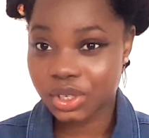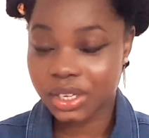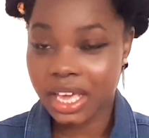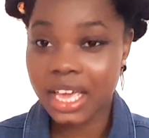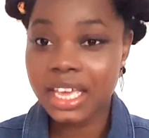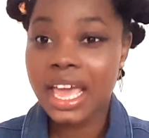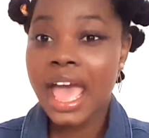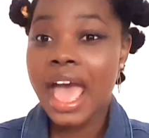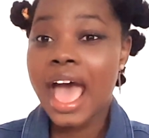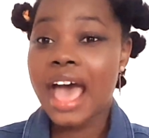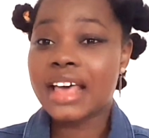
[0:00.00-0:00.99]
okay?
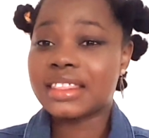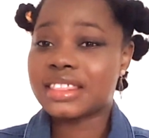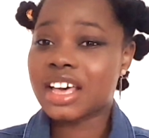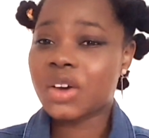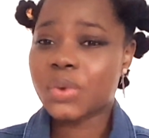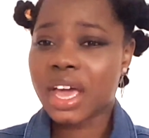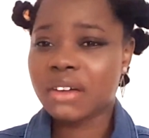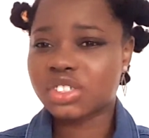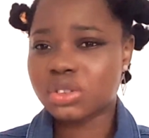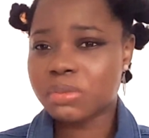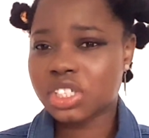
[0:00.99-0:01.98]
And there we have
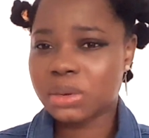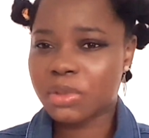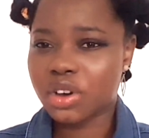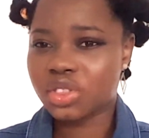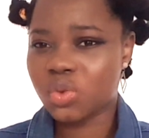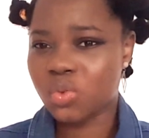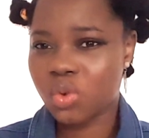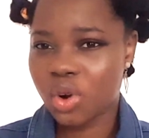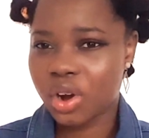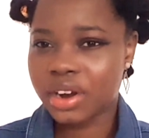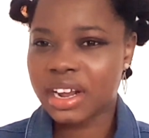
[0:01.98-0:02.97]
so much about the
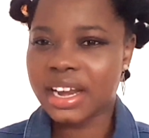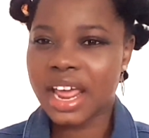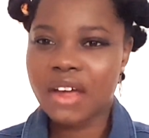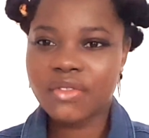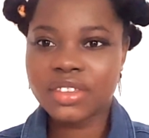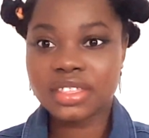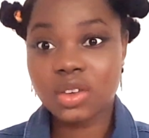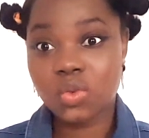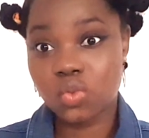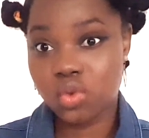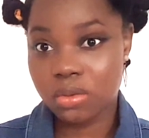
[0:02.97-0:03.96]
word and
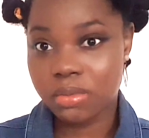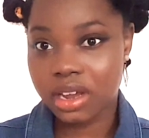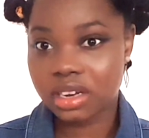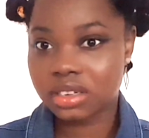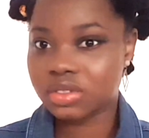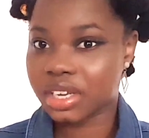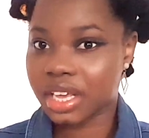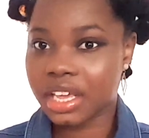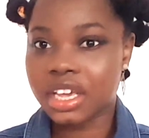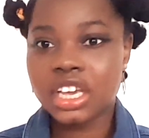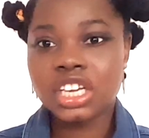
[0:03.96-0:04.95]
everything woman,
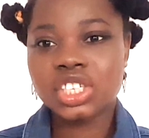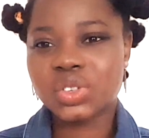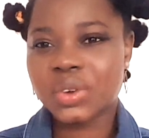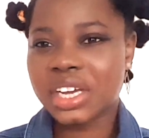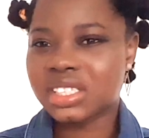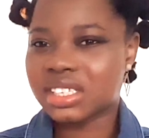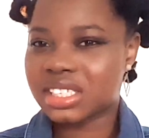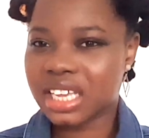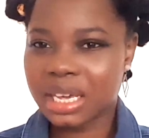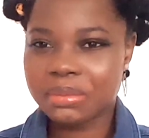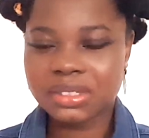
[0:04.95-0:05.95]
okay? Straight to
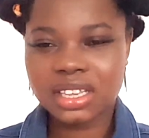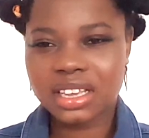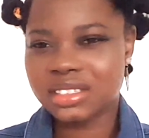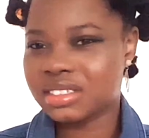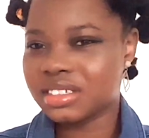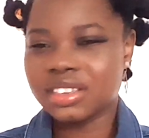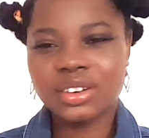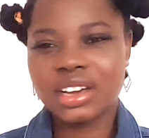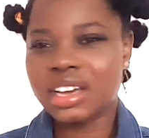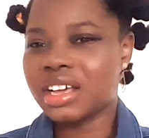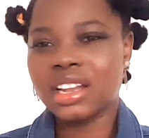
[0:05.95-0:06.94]
tips and, you know,
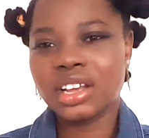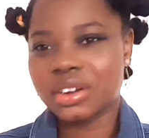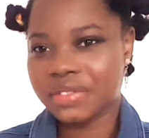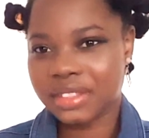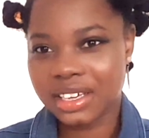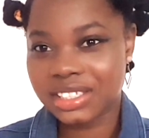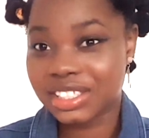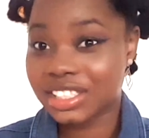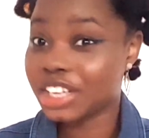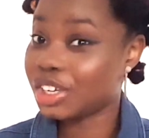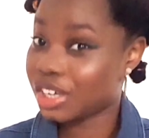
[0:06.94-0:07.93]
a lot of things
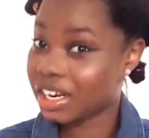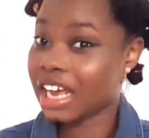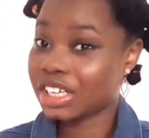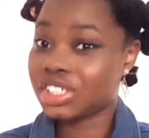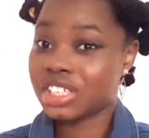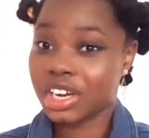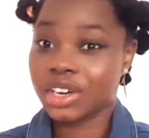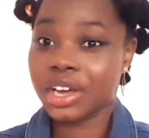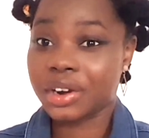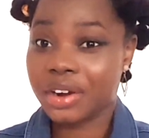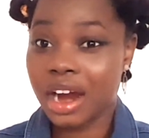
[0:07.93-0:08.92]
that you can actually check on
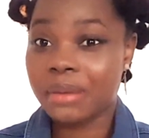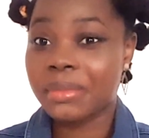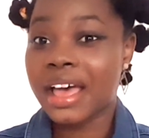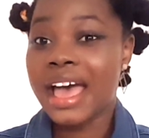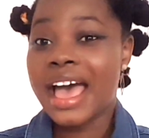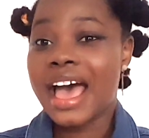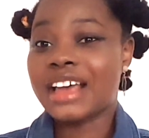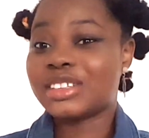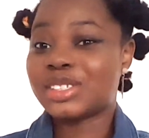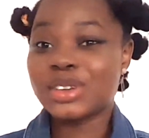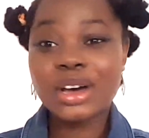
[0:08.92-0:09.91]
our gram.
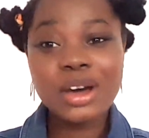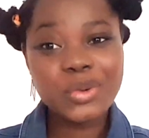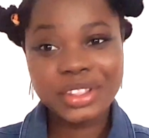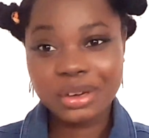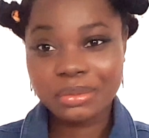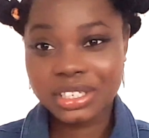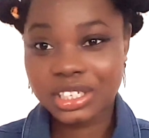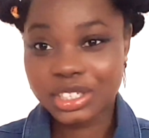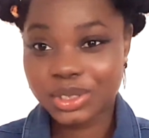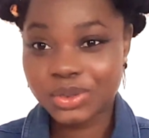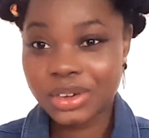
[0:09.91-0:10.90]
And so without much
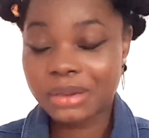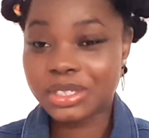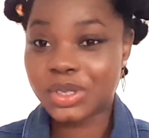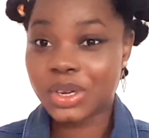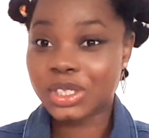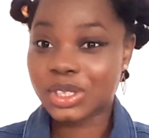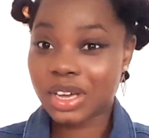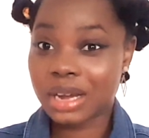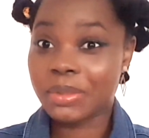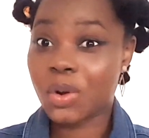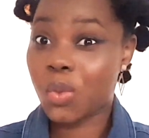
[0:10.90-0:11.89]
ado, I'm just going to talk
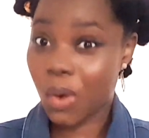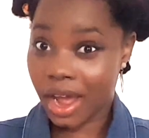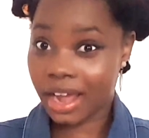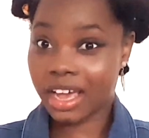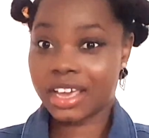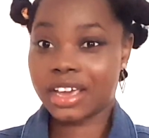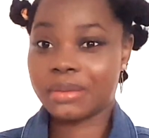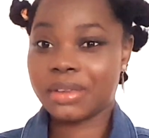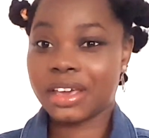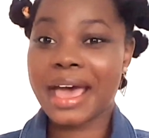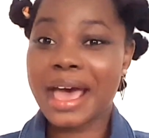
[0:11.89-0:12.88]
about why I am
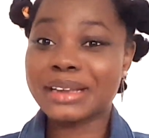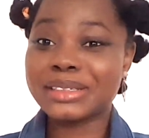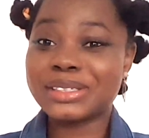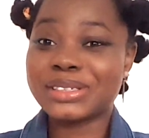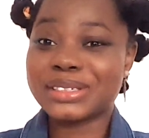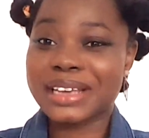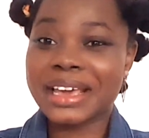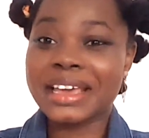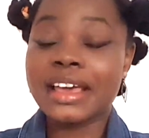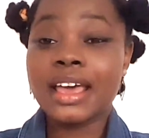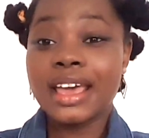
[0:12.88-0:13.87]
here. And
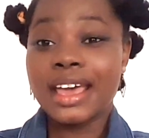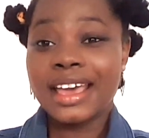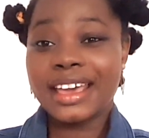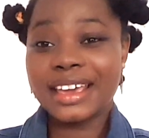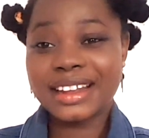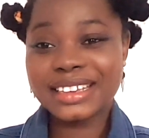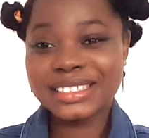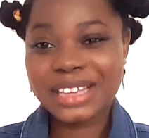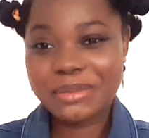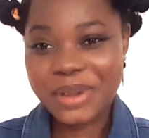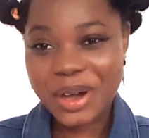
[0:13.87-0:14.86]
today it is
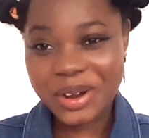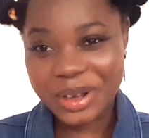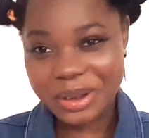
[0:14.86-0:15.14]
about,